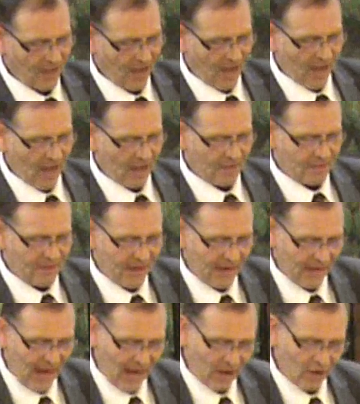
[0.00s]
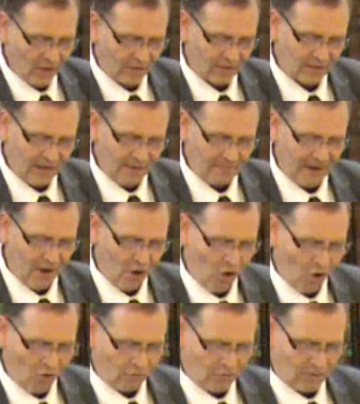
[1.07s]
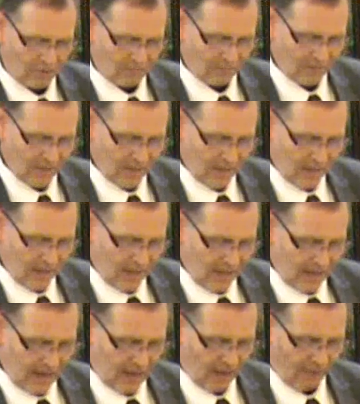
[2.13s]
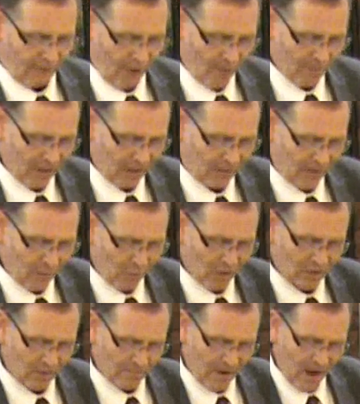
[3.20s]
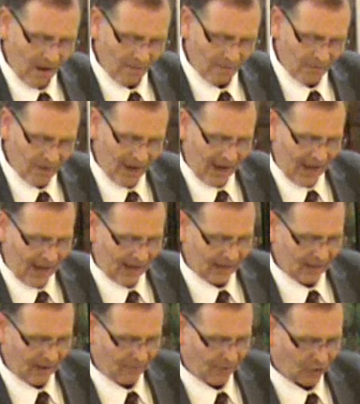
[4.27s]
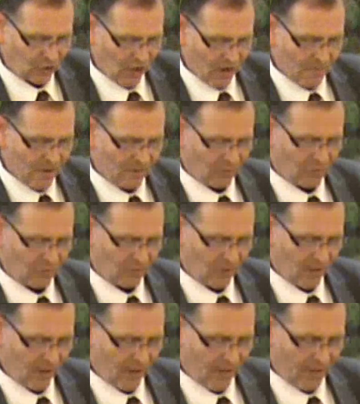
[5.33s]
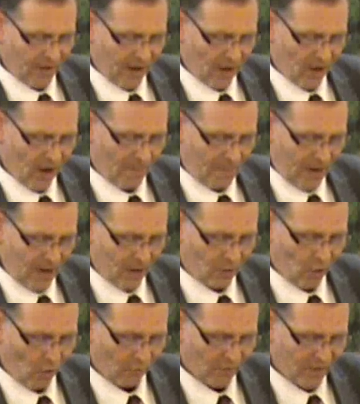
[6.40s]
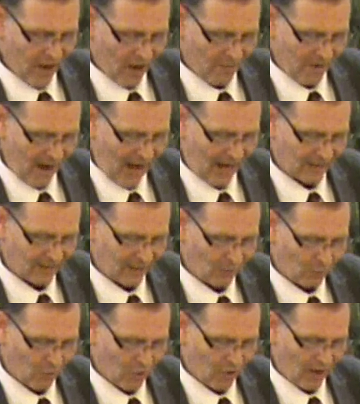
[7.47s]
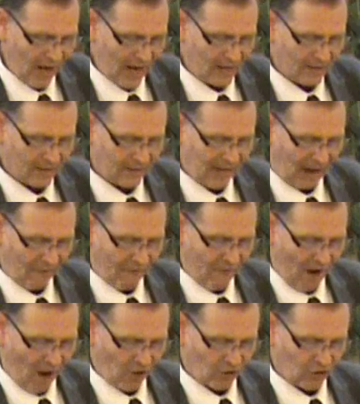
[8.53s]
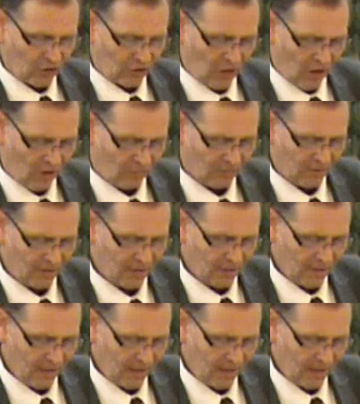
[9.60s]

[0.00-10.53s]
Uh, then I looked, and behold, in the firmament there was above the head of the cherubims, there appeared over them as it were a sapphire stone,